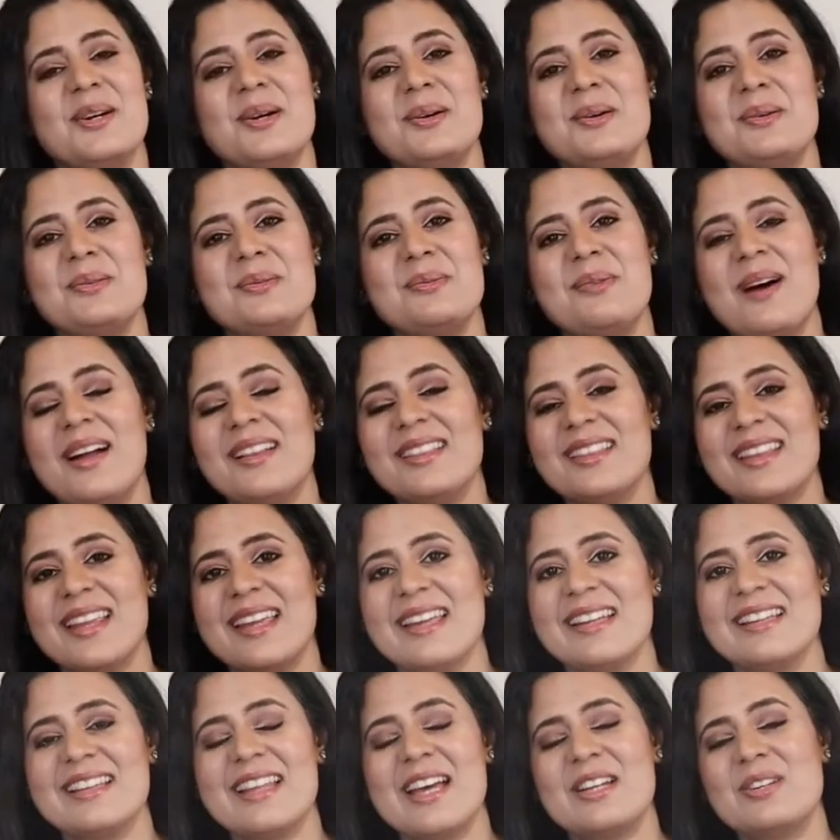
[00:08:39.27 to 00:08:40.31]
You know, one
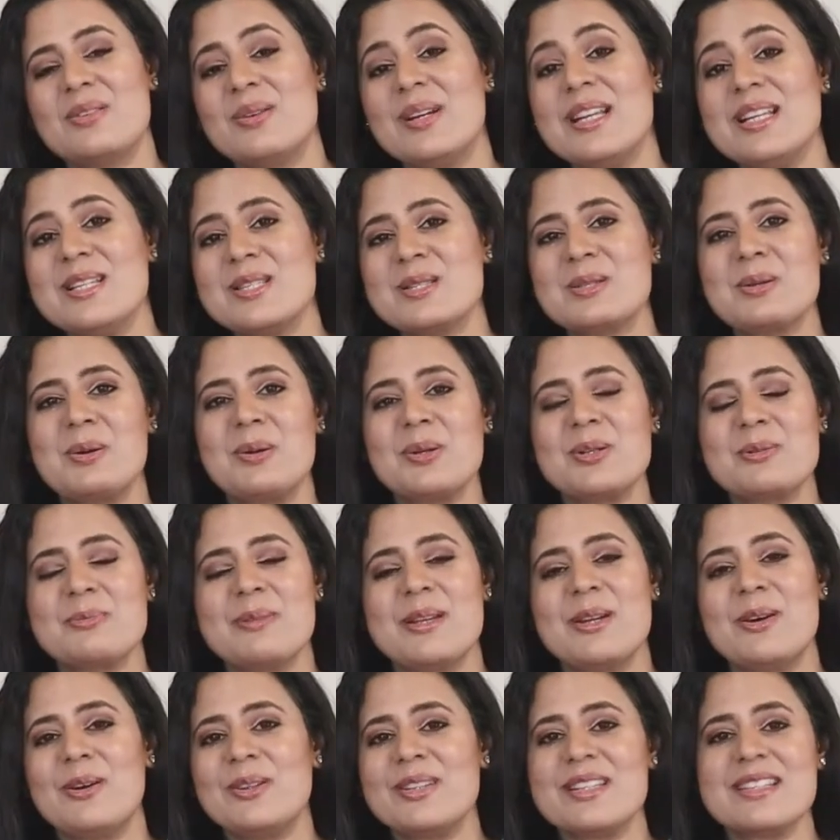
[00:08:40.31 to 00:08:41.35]
thing that really sold
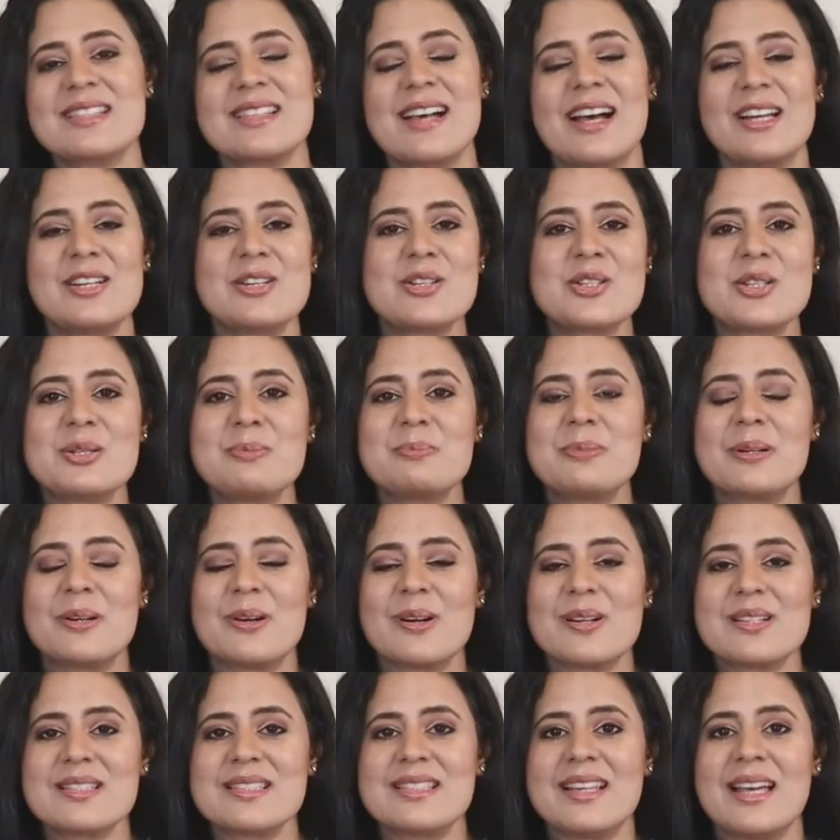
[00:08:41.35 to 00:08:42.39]
me on this hydrogen
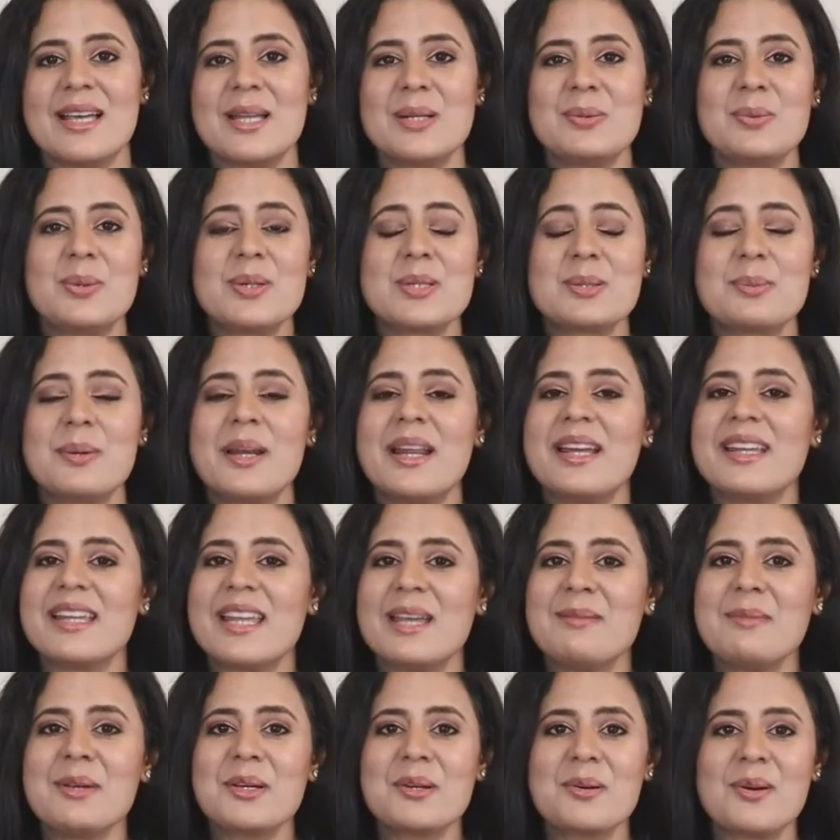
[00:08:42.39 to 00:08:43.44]
peroxide was when I
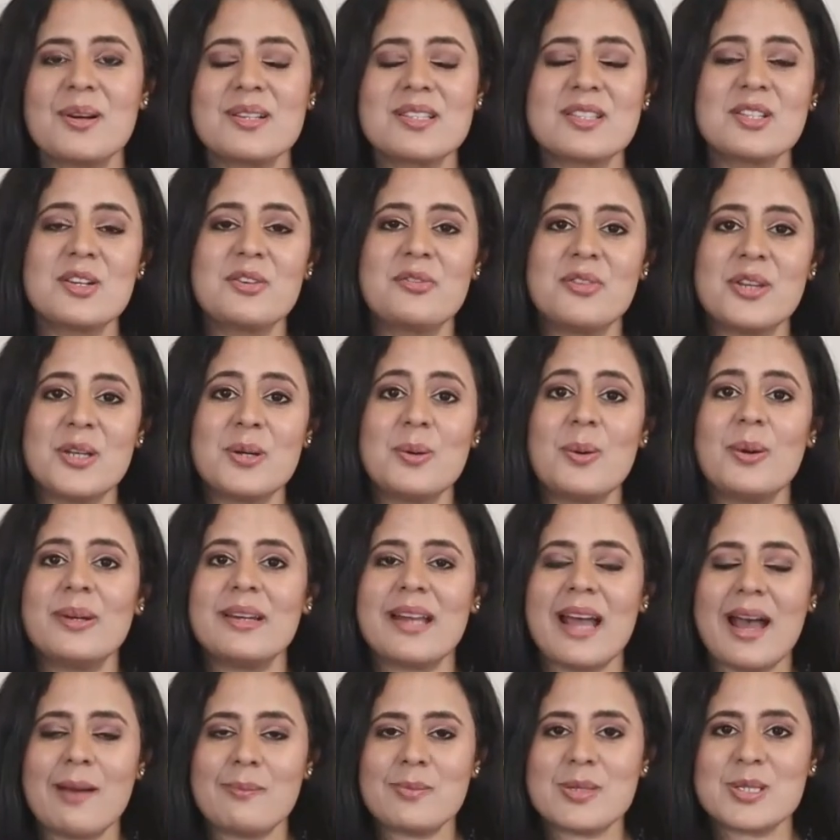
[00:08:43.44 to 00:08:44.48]
came across a review
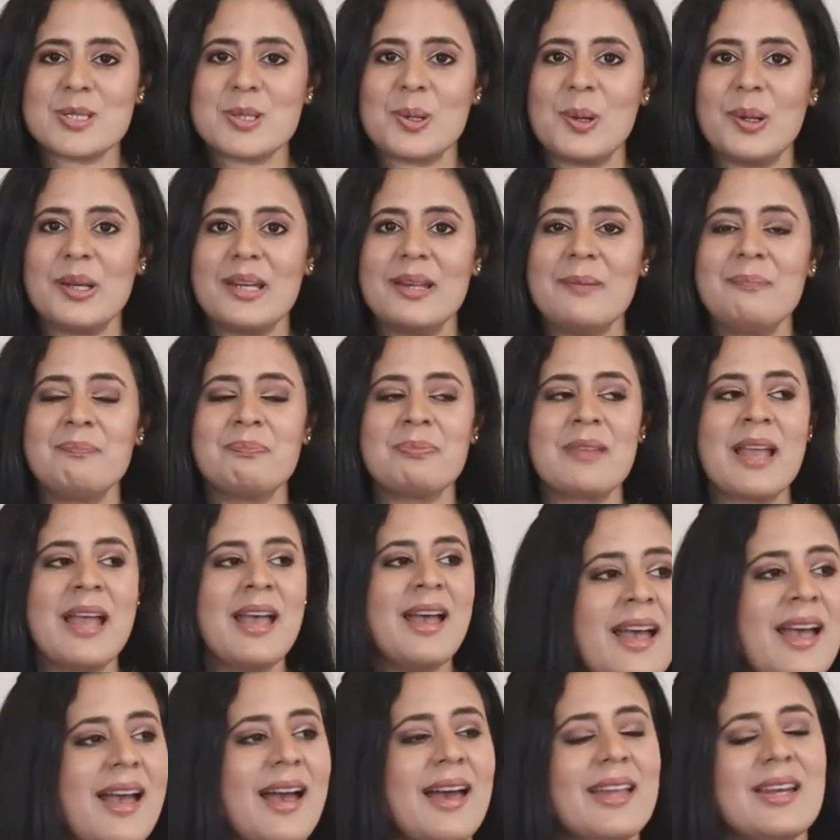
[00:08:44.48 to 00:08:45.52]
on Amazon,
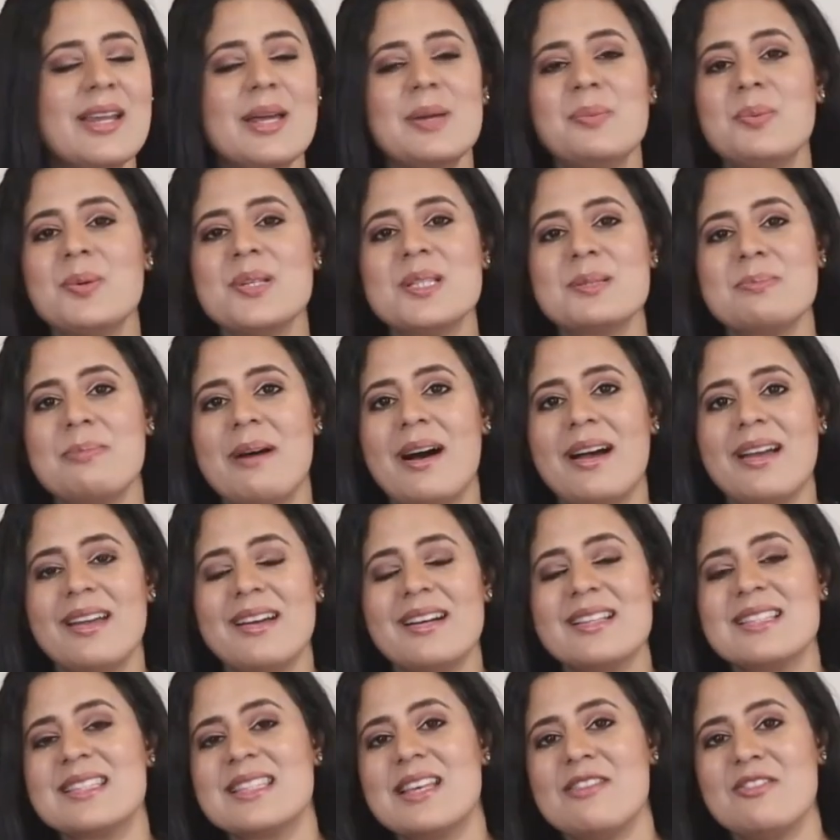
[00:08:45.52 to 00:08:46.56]
and it was
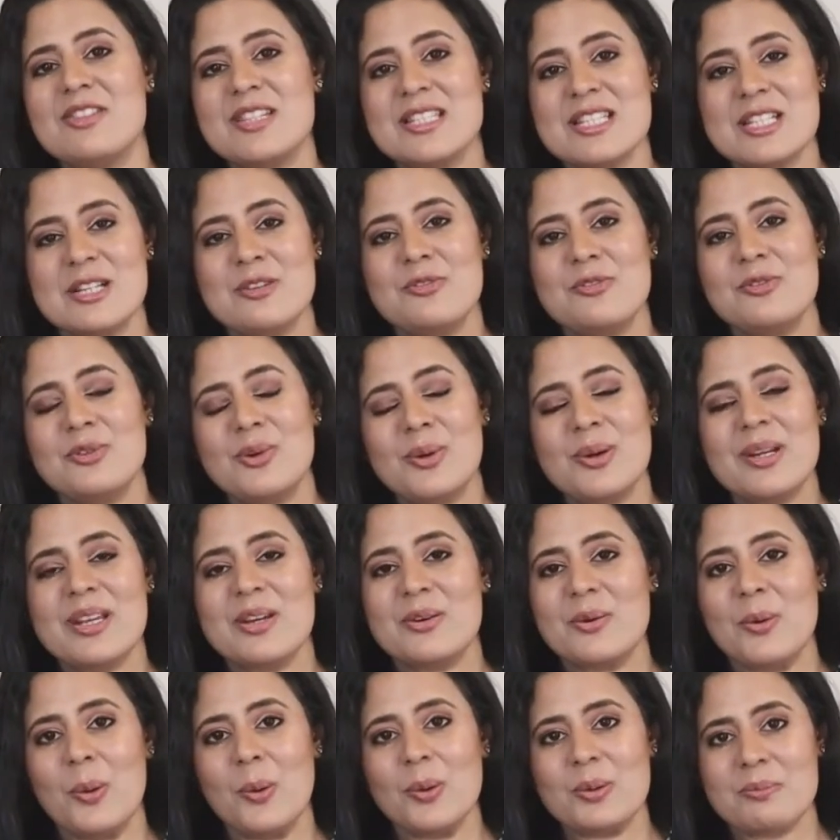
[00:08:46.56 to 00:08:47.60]
by a 74
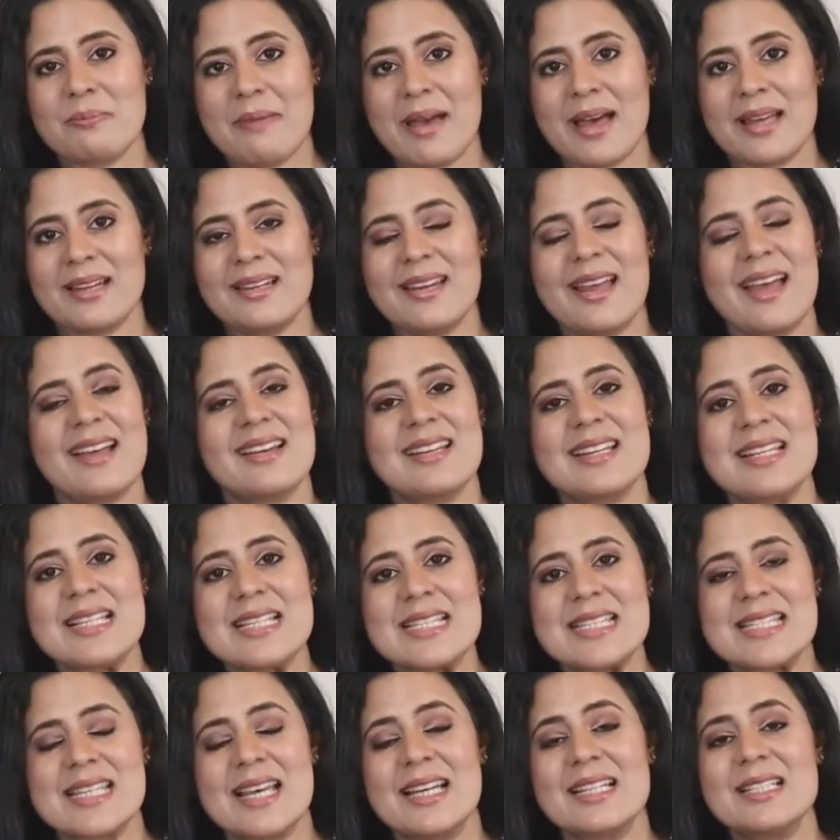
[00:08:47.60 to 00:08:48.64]
year old man, and he
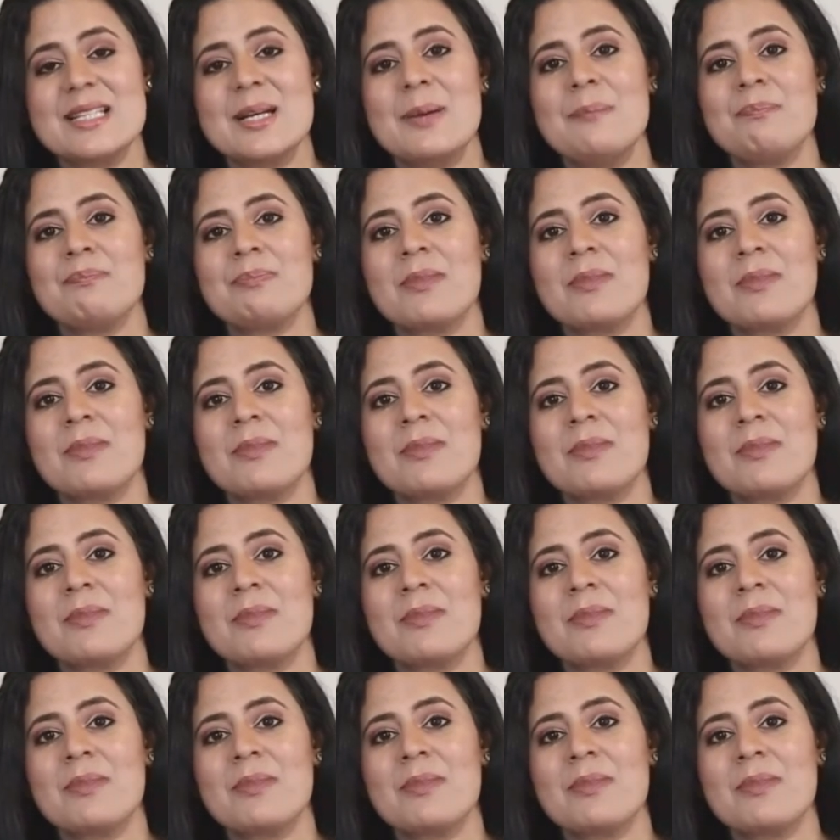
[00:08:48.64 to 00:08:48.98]
said,